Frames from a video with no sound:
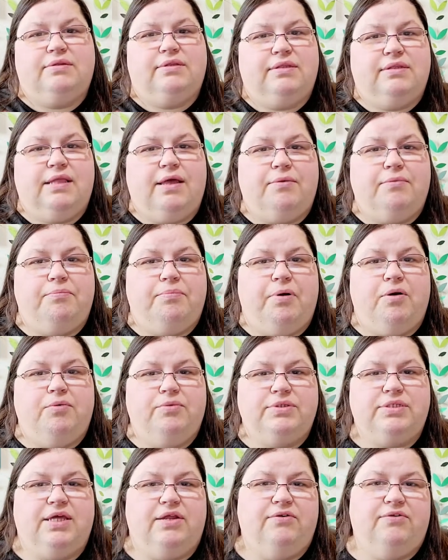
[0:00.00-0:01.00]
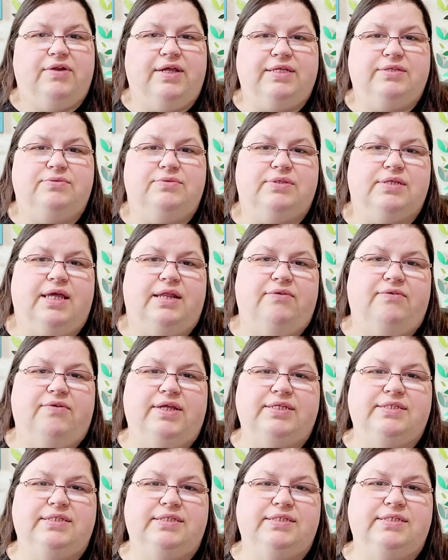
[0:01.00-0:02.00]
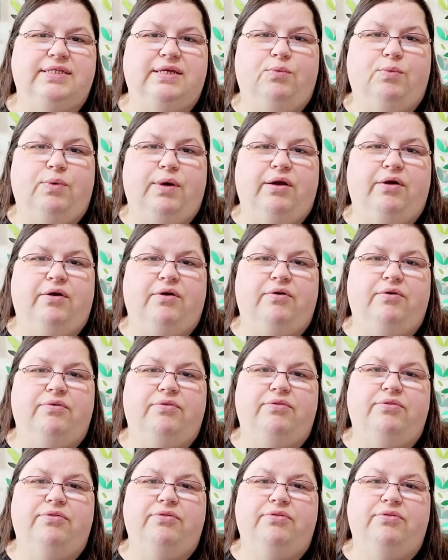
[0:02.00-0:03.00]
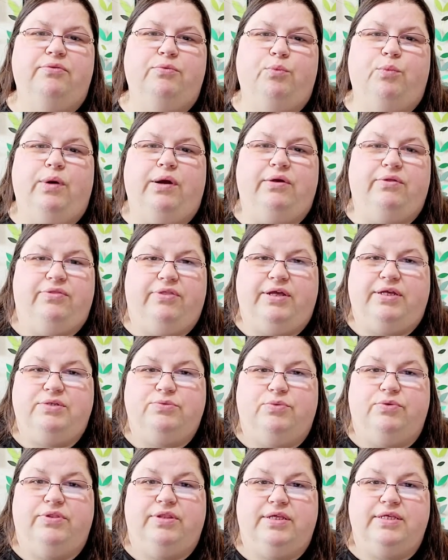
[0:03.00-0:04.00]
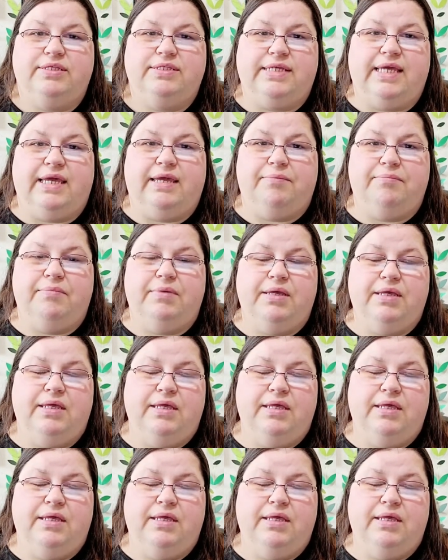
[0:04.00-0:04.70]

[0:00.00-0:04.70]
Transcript: that part was kind of nice. It was kind of nice to see where where things were the same.